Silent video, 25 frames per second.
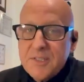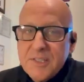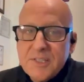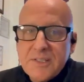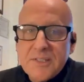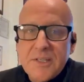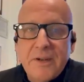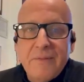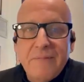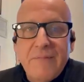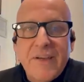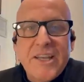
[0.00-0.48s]

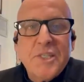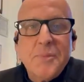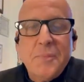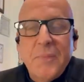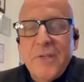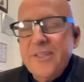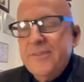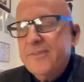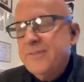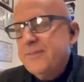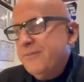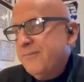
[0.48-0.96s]
an
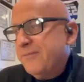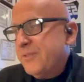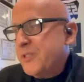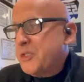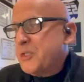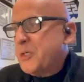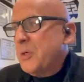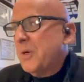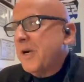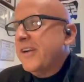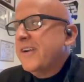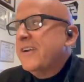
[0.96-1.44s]
investment for
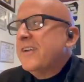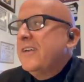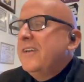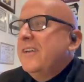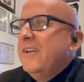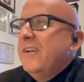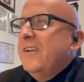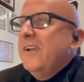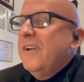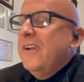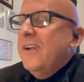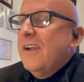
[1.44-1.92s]
sure.
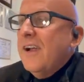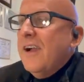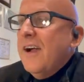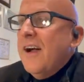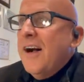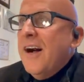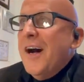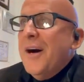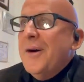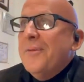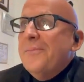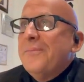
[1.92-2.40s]

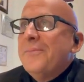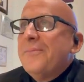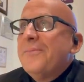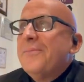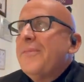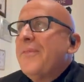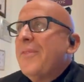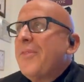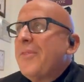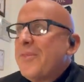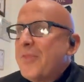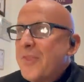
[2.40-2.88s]

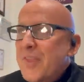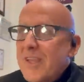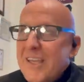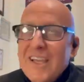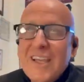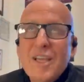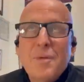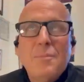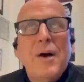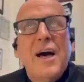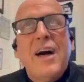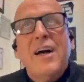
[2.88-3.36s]

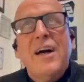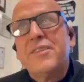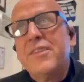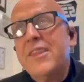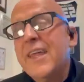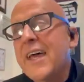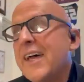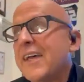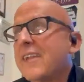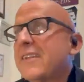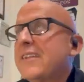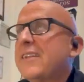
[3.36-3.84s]
Think about
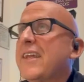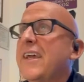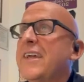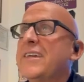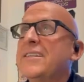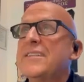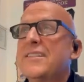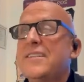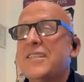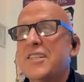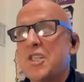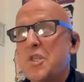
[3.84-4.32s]
that
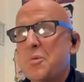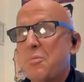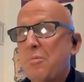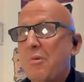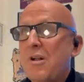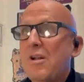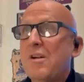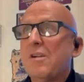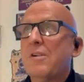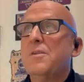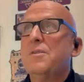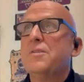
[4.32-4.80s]
as the
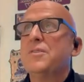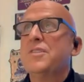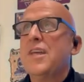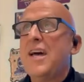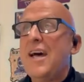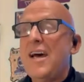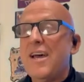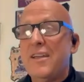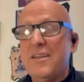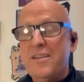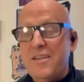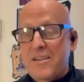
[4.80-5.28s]
sprawl goes
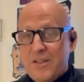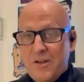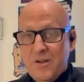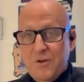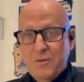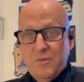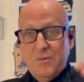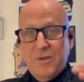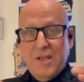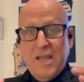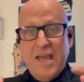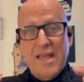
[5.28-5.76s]
on,
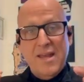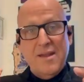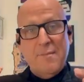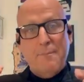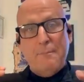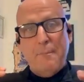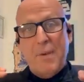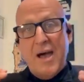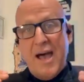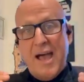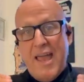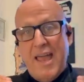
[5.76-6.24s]
kind
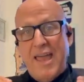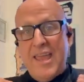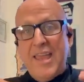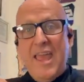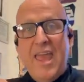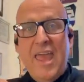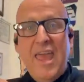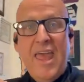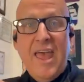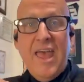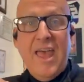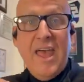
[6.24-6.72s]
of
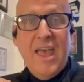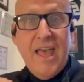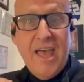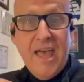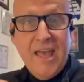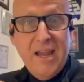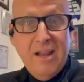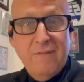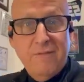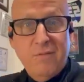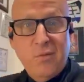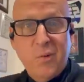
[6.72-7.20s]
buy
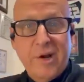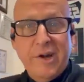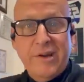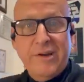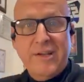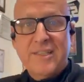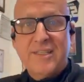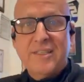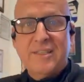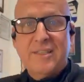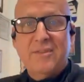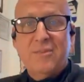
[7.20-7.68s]
ahead of
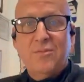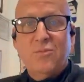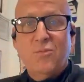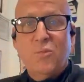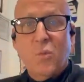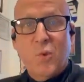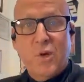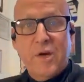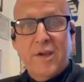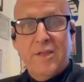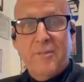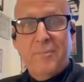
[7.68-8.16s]
where
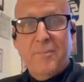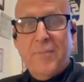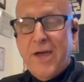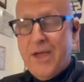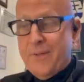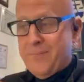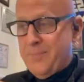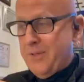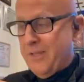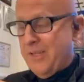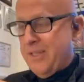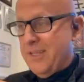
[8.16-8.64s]
the
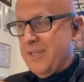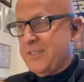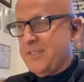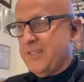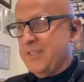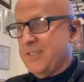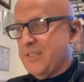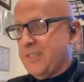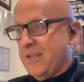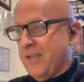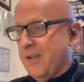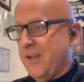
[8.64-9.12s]
population
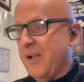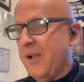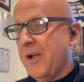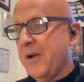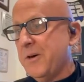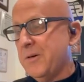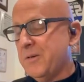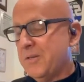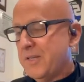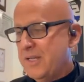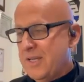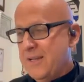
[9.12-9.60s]
is going to
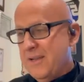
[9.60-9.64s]
go.